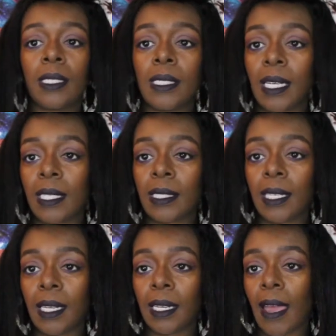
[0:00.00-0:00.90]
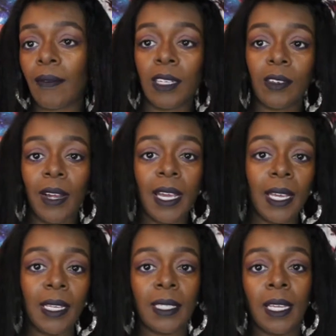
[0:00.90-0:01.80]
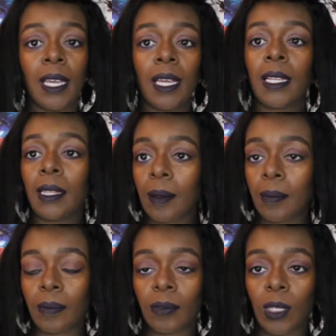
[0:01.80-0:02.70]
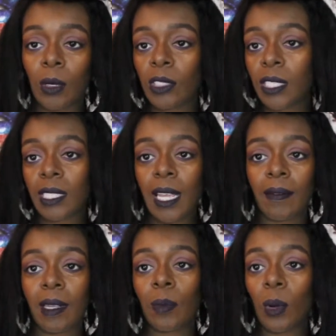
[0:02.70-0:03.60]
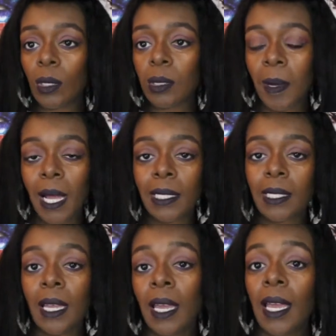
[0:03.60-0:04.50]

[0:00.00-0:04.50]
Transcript: Does it have any grays? The closure doesn't have any bald spots.